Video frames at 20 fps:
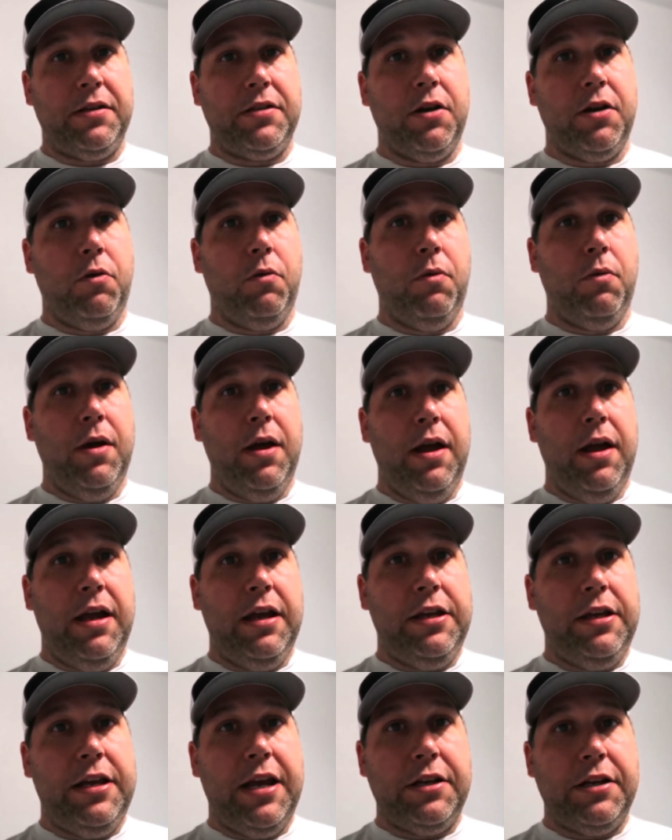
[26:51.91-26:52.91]
So
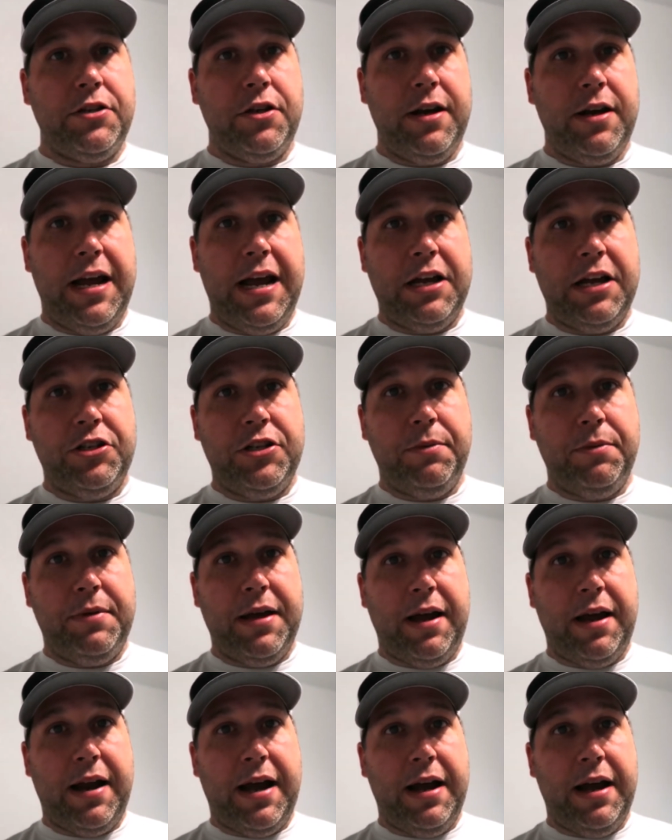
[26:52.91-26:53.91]
yesterday I shipped
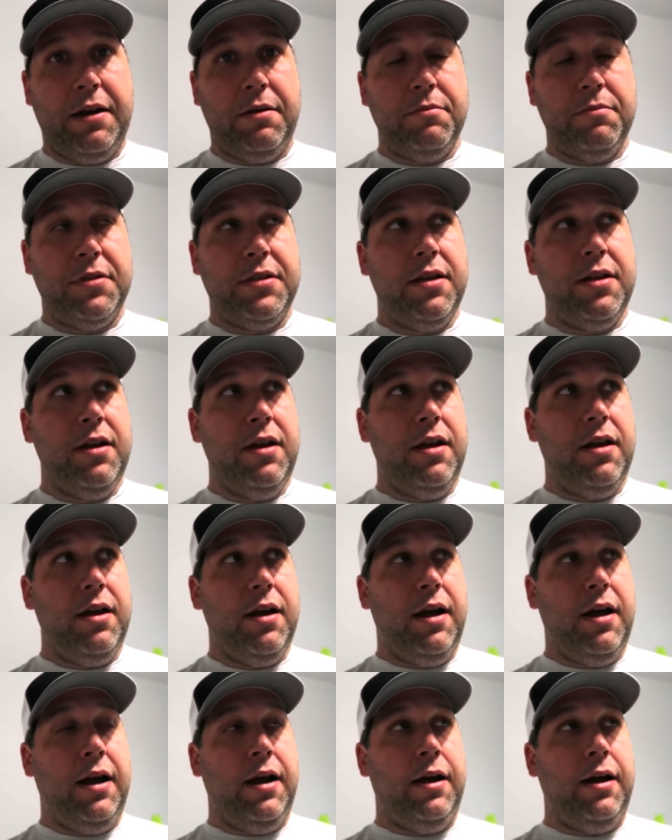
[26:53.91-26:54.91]
out items.
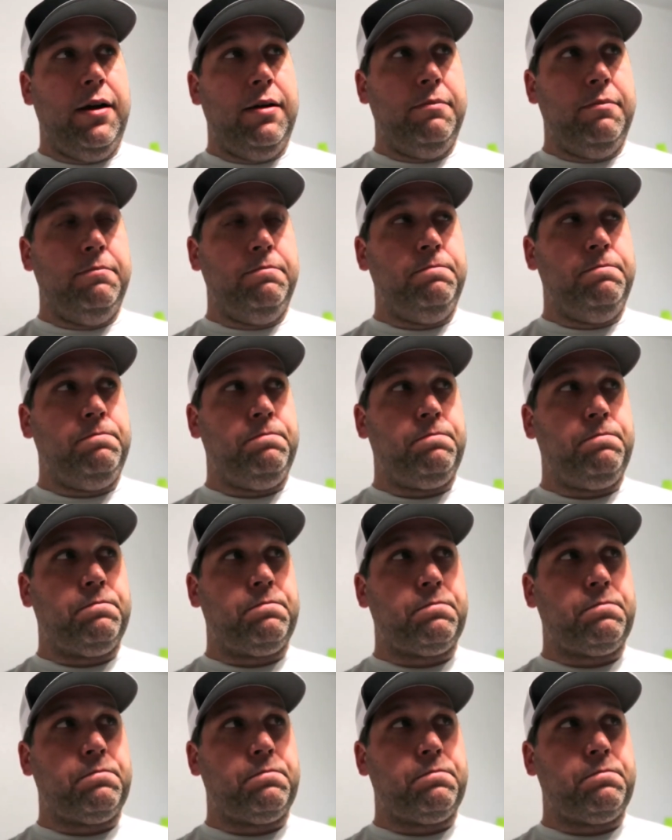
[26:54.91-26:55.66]
Um,